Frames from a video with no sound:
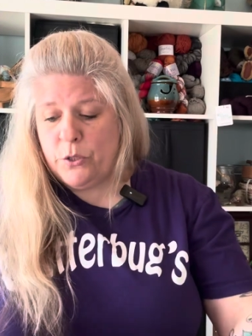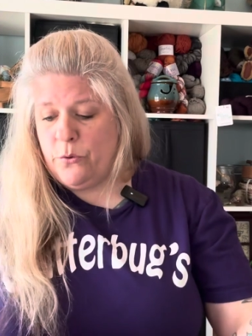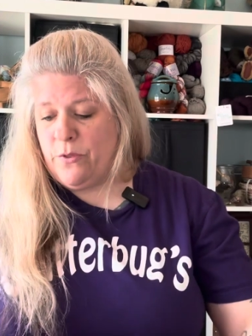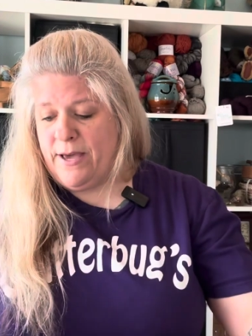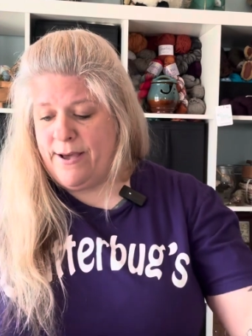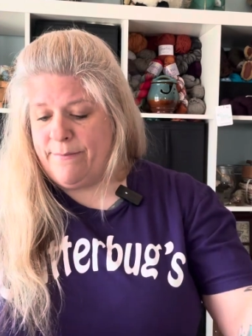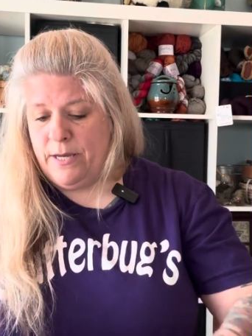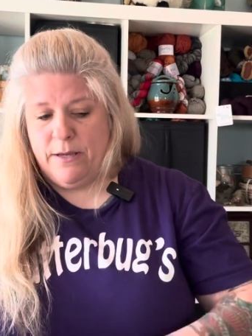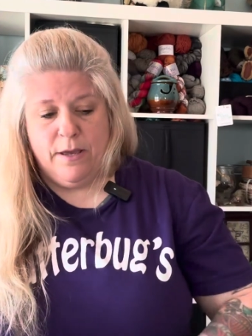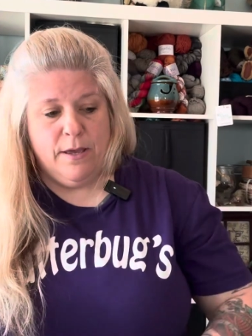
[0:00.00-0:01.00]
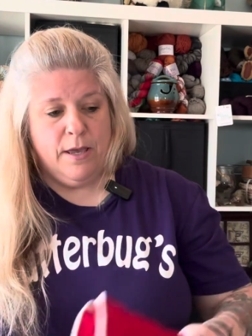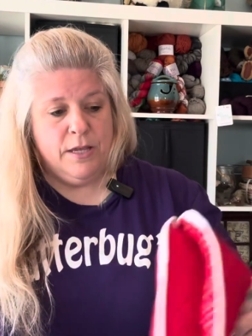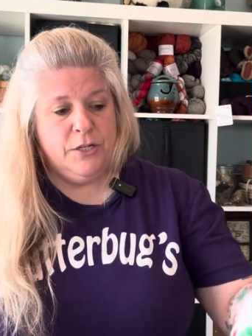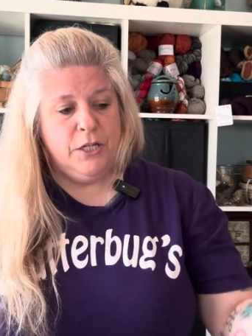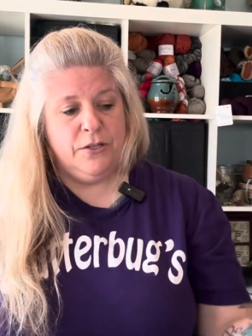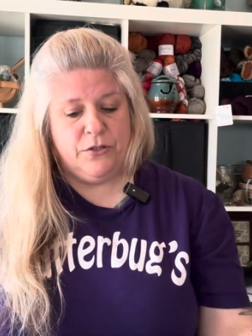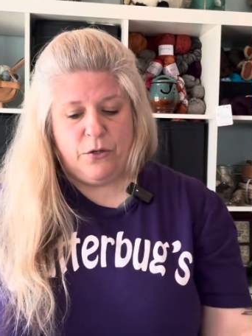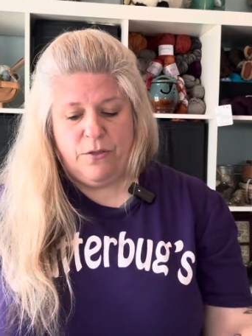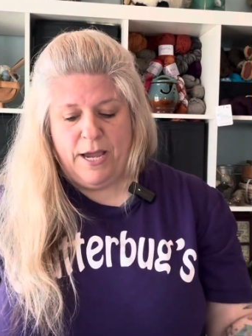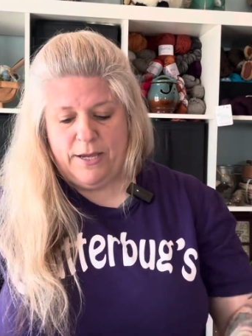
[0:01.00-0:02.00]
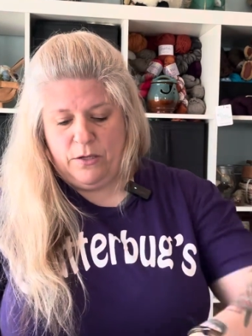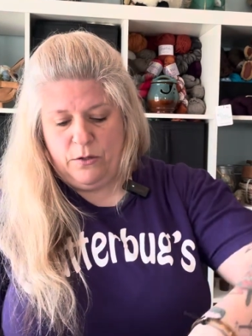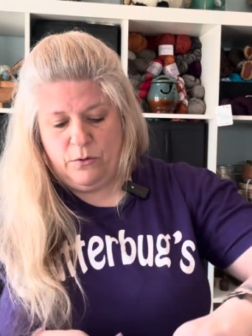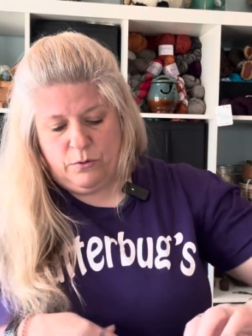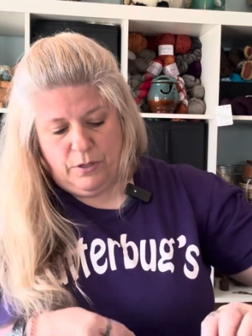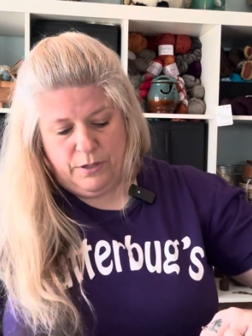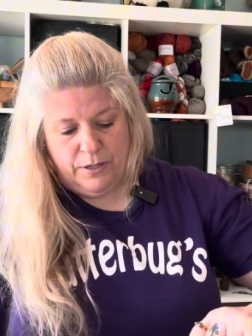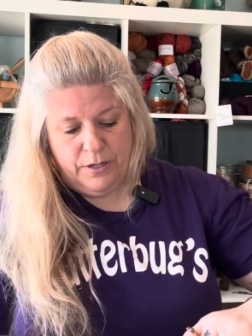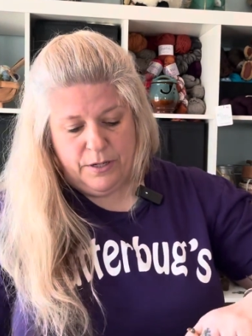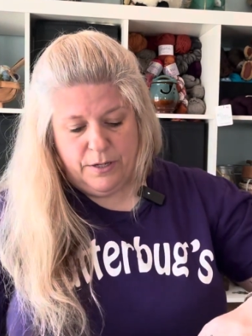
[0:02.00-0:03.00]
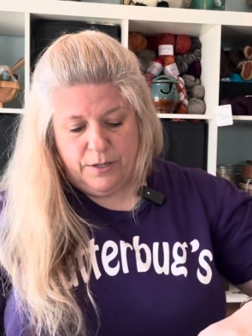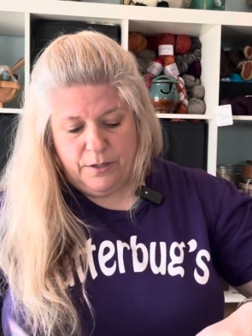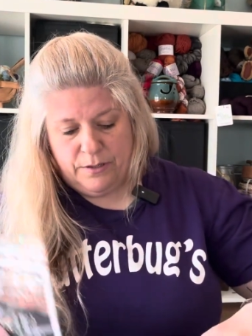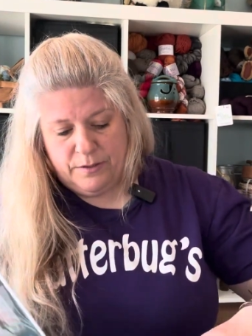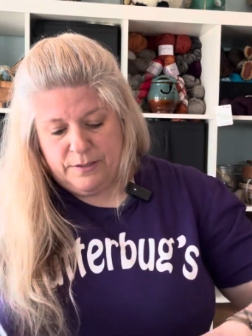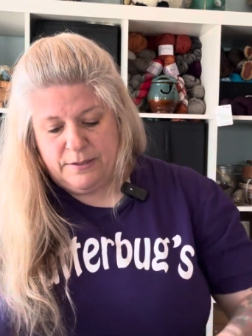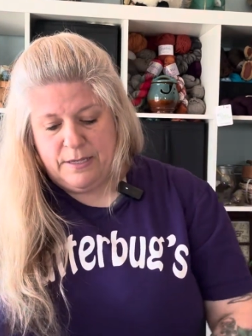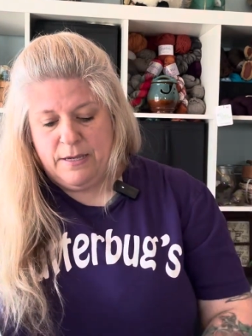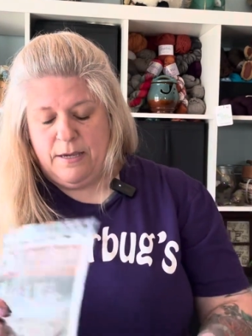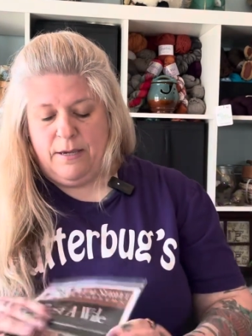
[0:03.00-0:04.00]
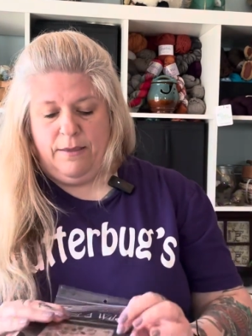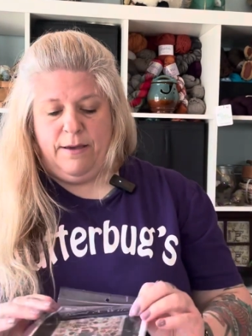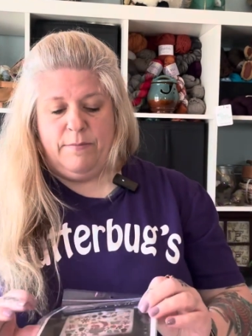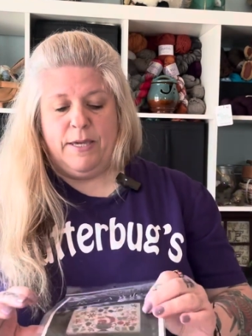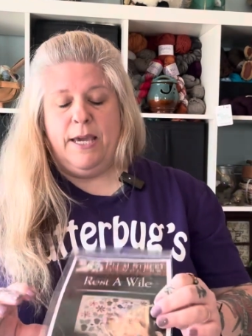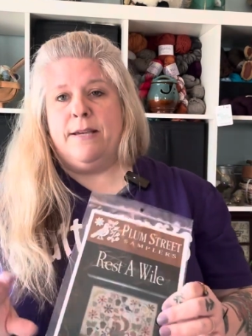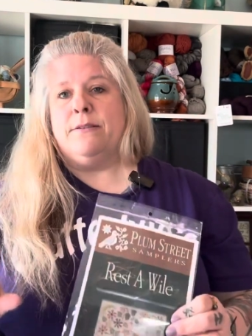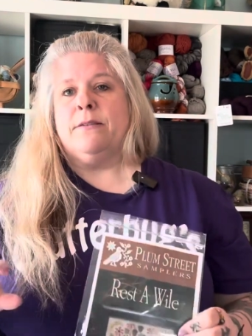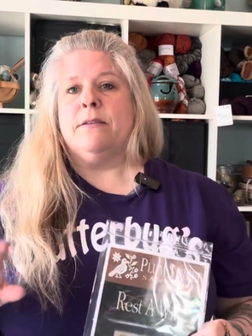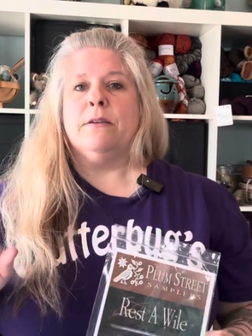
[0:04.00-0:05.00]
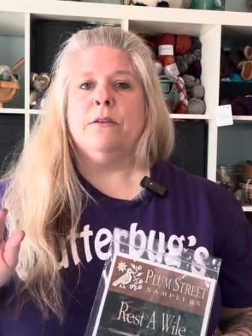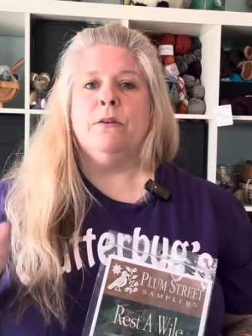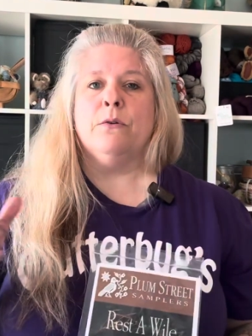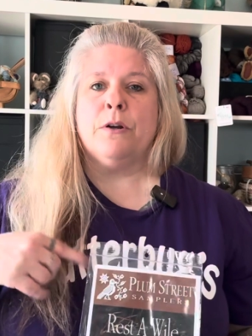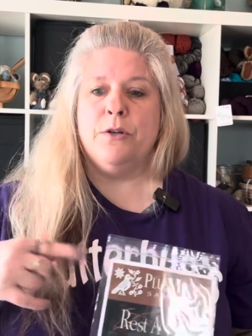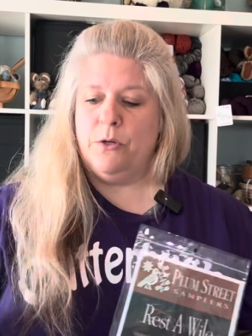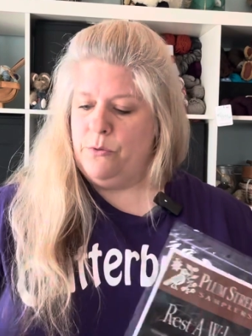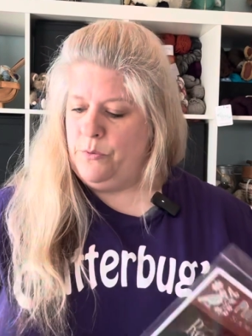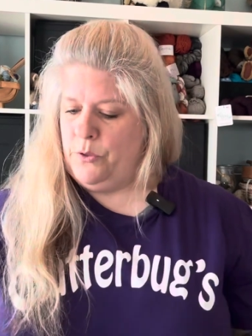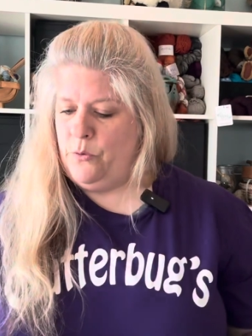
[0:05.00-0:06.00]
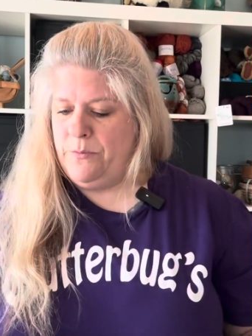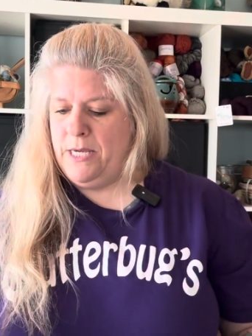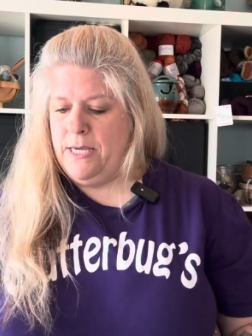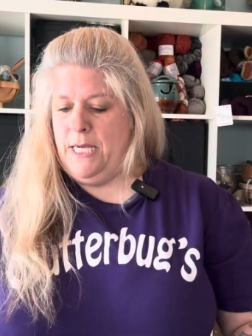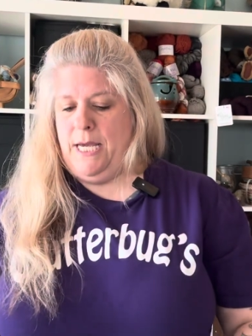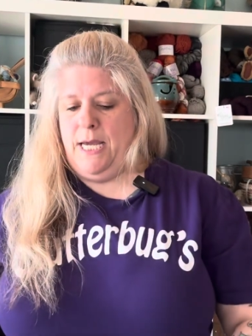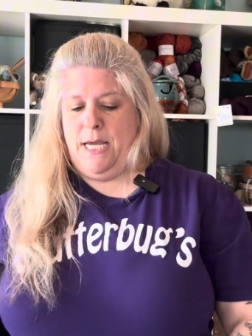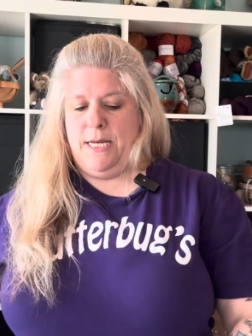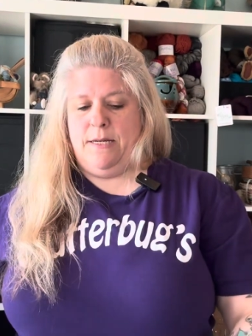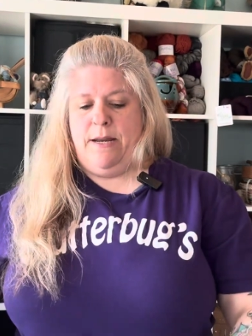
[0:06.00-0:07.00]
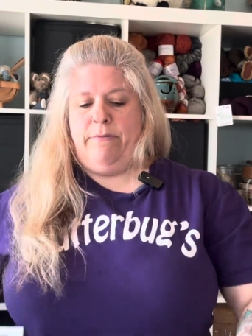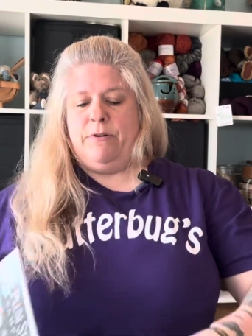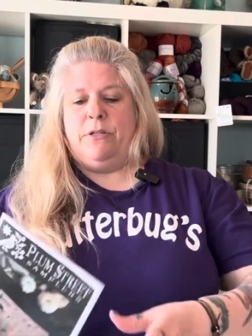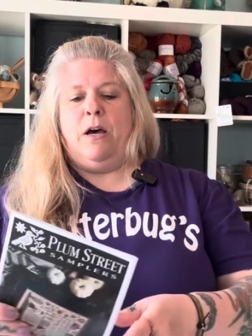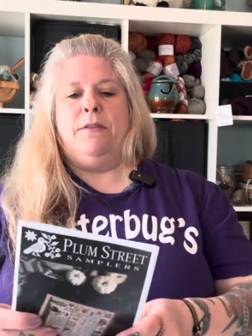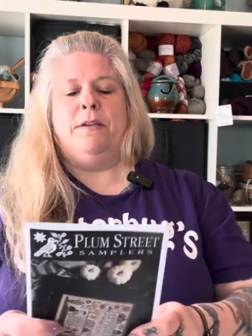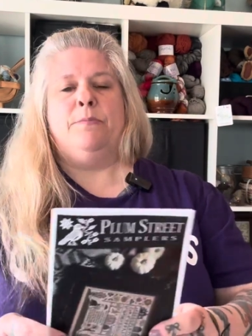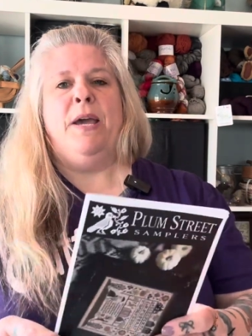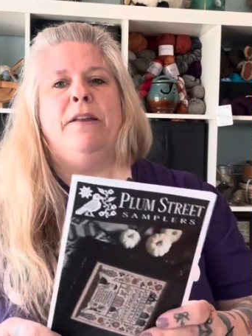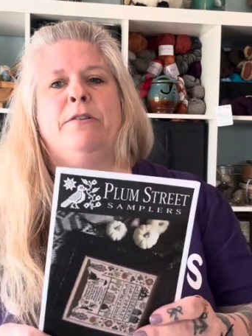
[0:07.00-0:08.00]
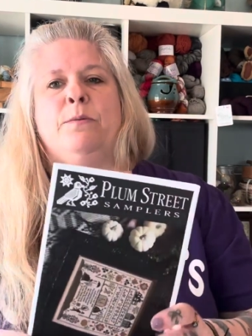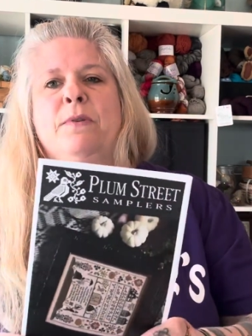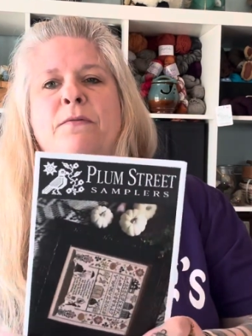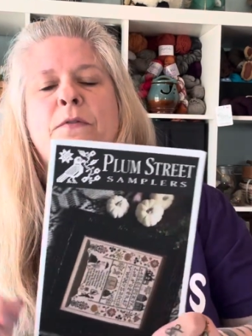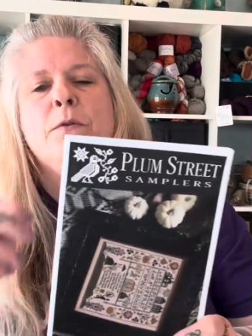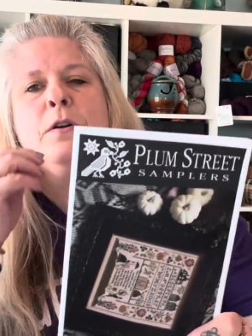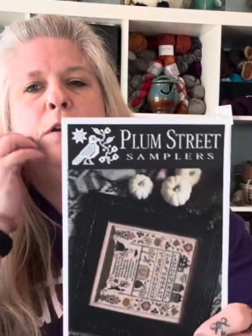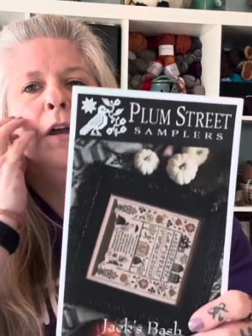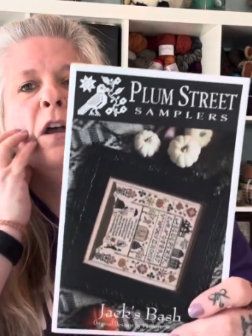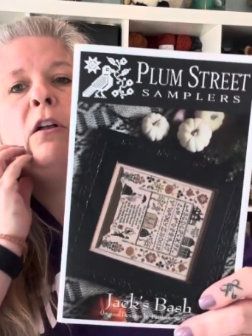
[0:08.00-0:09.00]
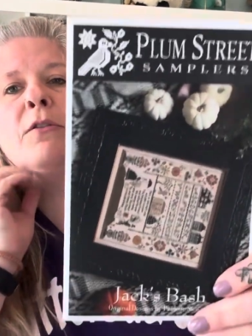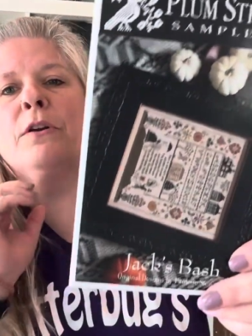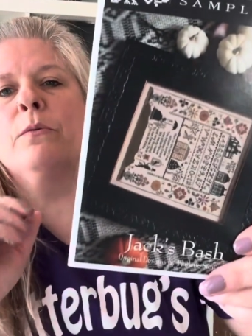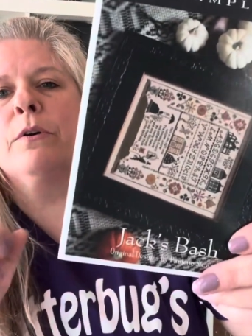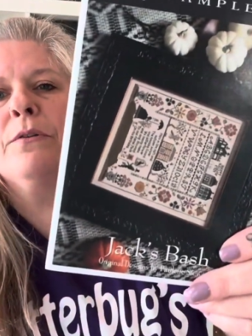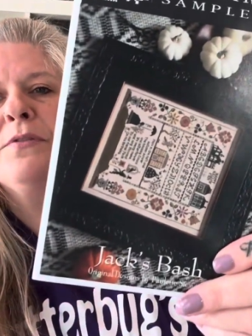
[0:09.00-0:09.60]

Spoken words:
you them just so that you see them in case you're new to me and never saw these patterns before. They're worth